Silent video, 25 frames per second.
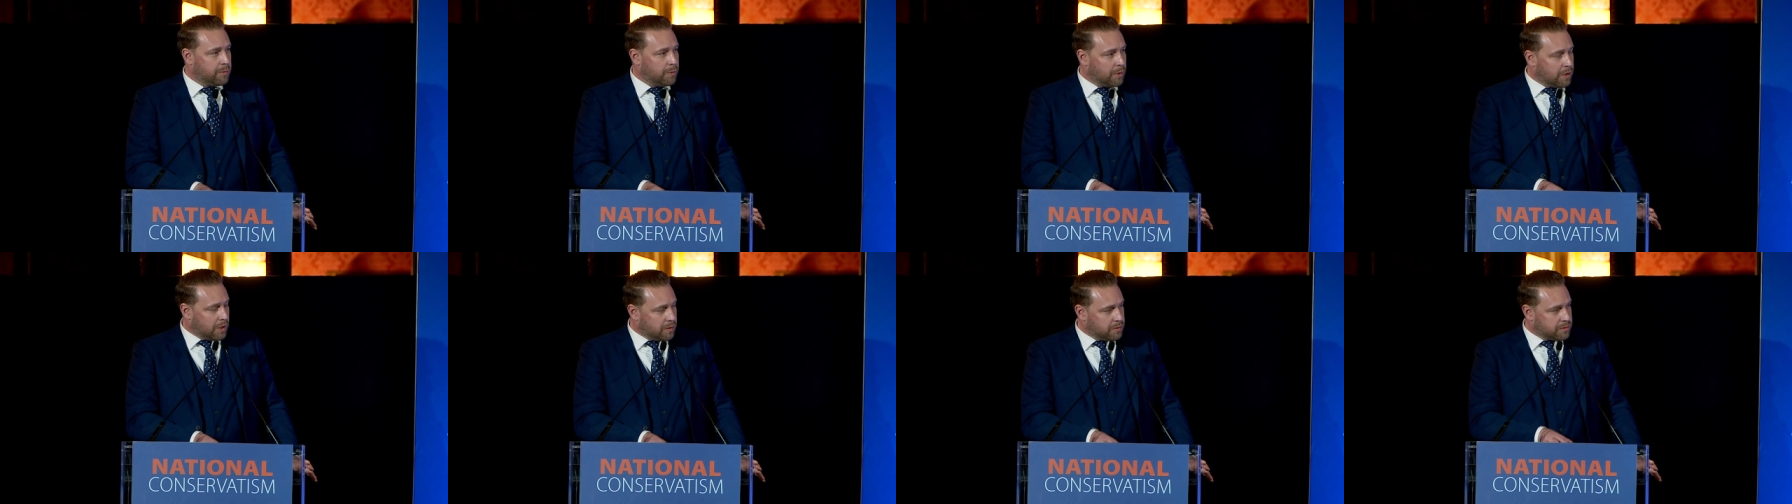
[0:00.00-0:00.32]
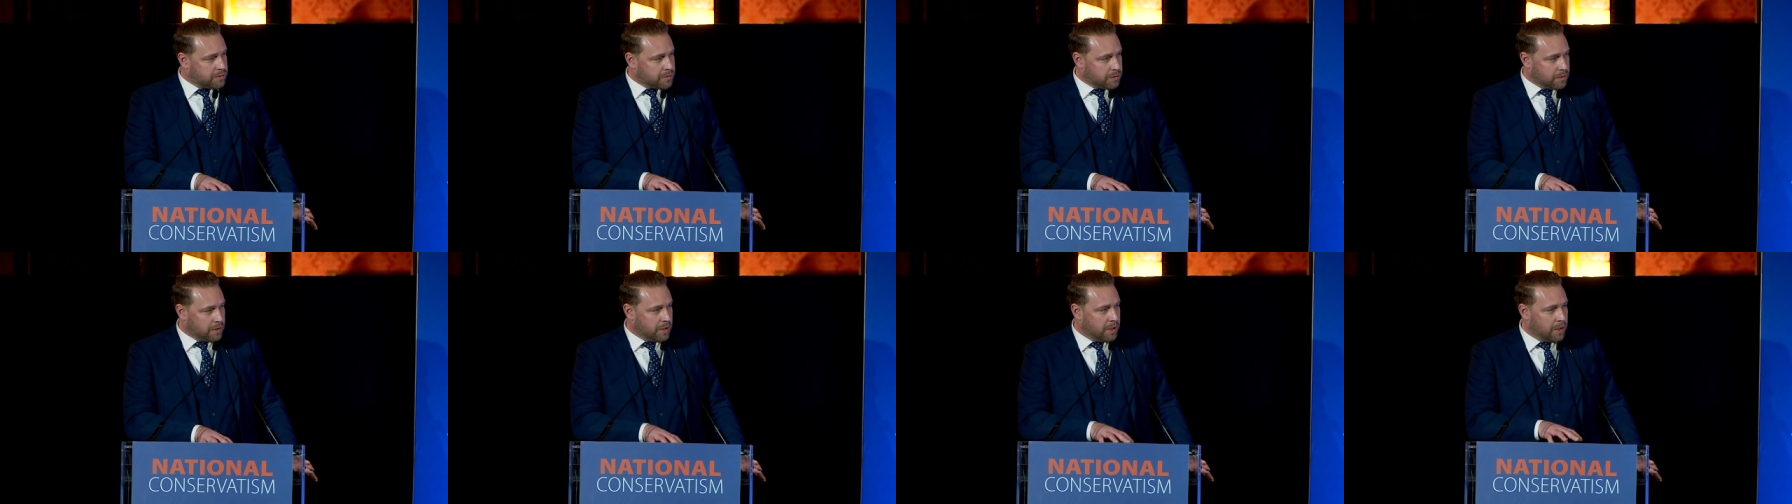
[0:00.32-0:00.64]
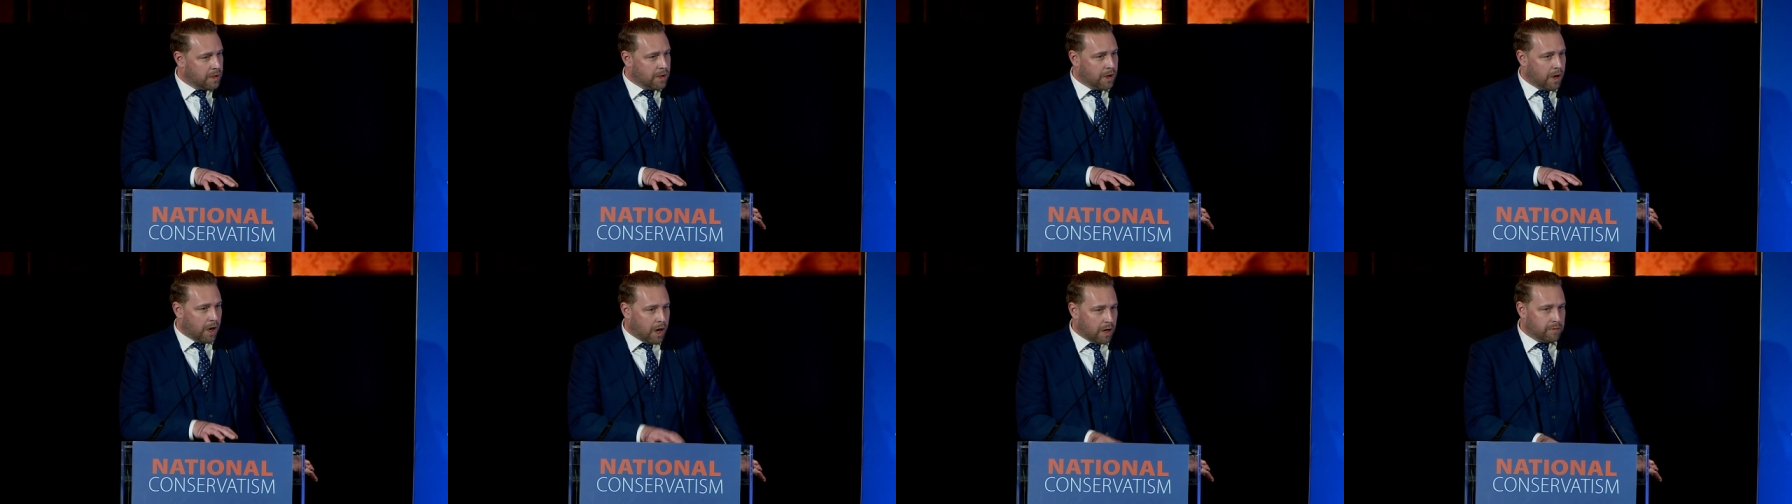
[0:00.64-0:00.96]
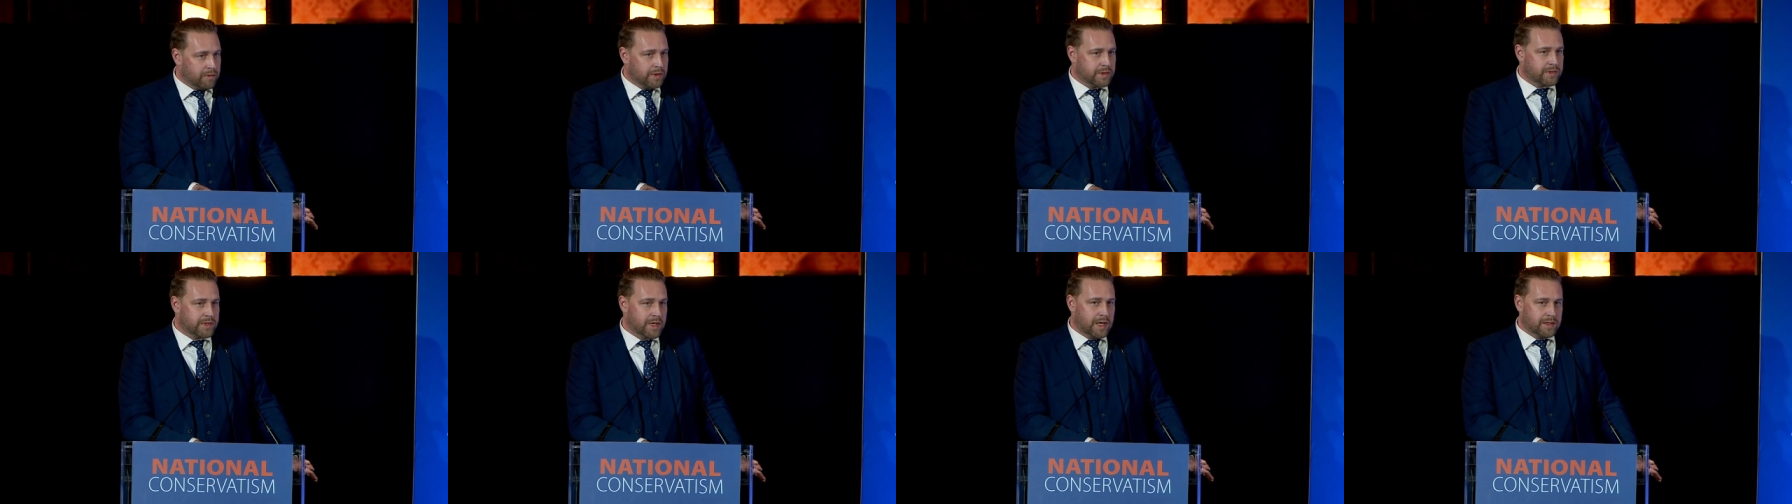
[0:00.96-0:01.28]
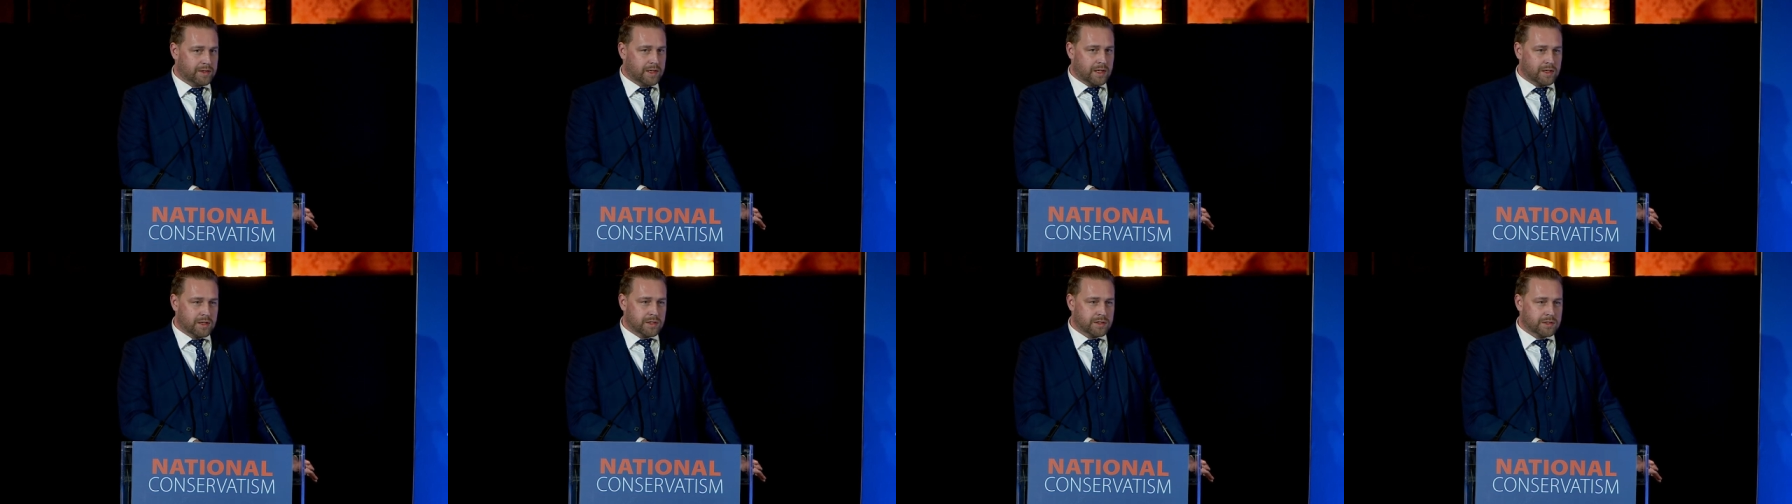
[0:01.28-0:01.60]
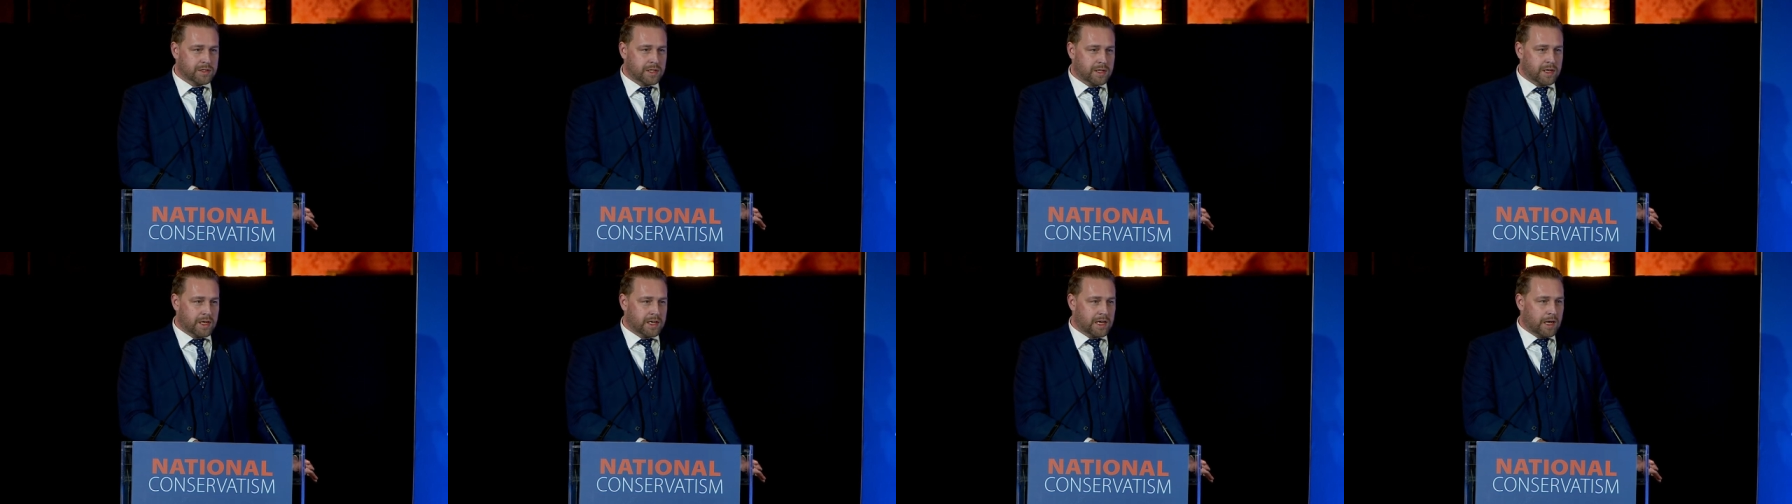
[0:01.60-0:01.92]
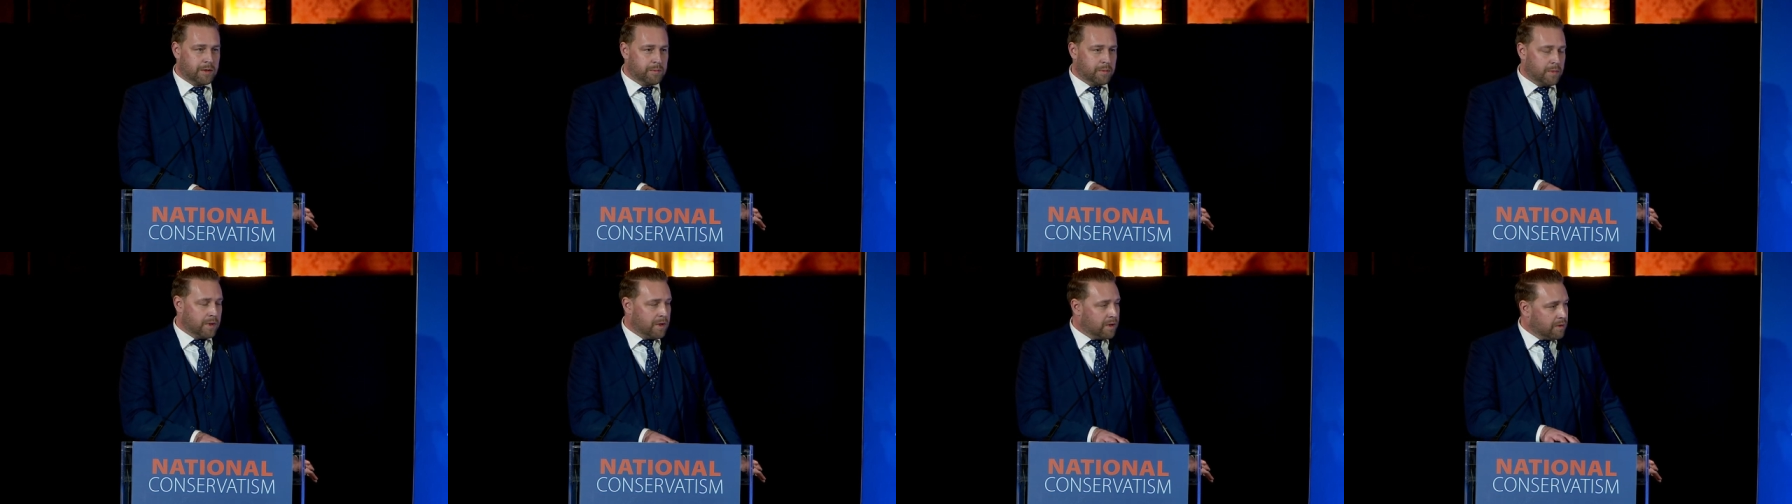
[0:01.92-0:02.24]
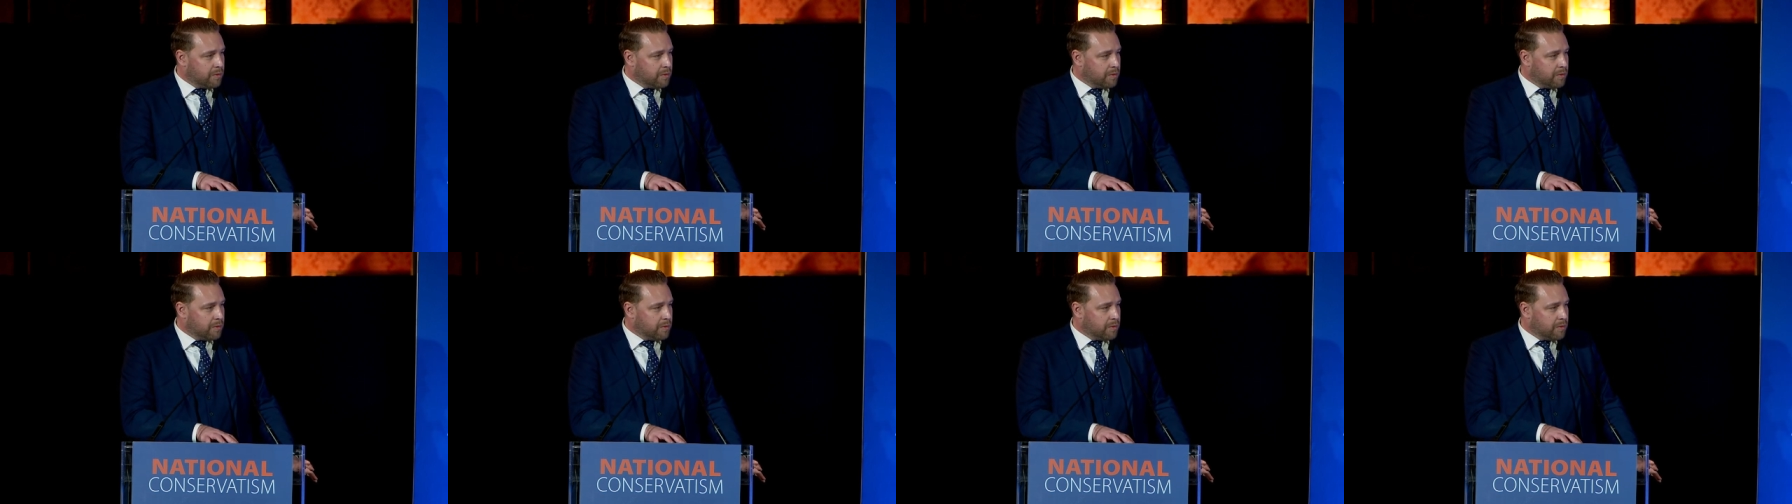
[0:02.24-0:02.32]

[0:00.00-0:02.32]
and we're going to harvest that energy, and I'm